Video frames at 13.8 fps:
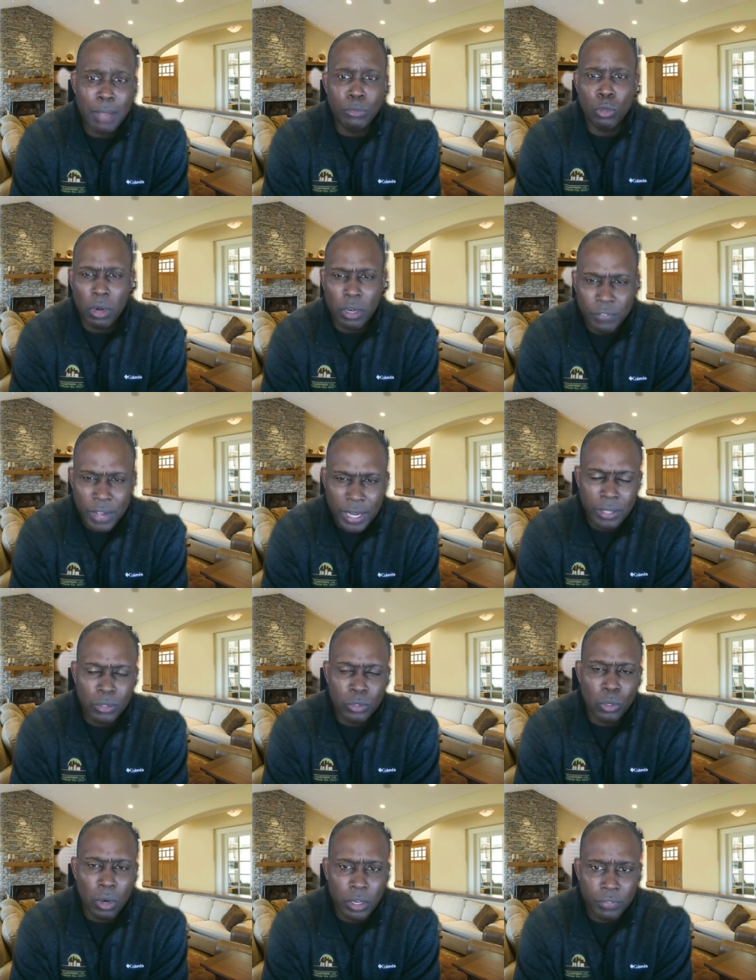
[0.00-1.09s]
So hard to find deals.
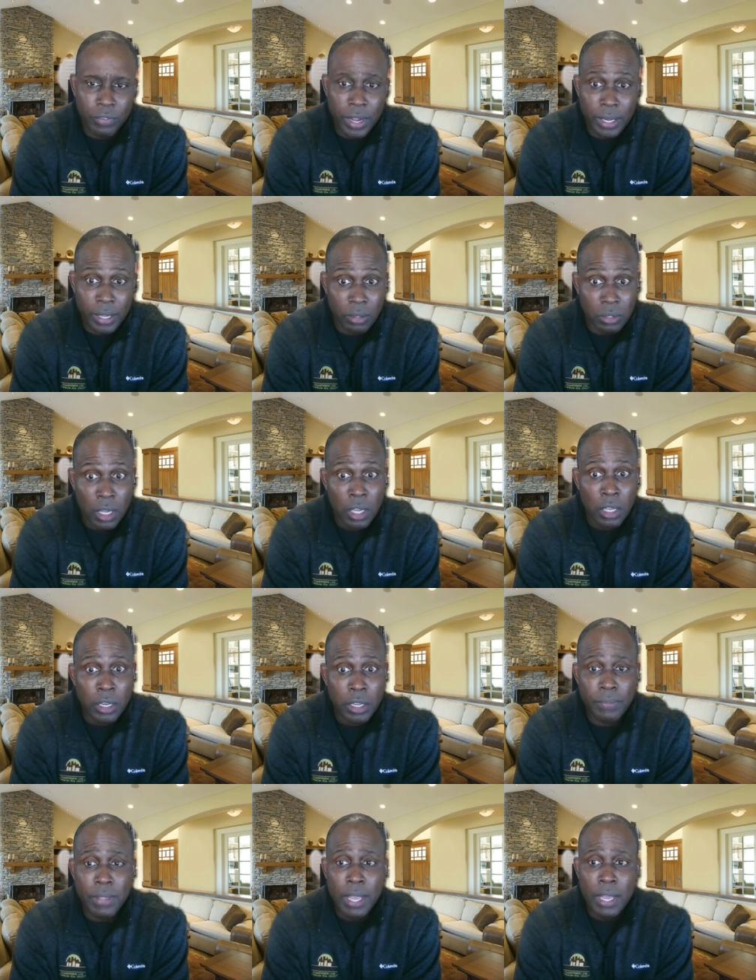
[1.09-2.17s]
So hard to find deals. It,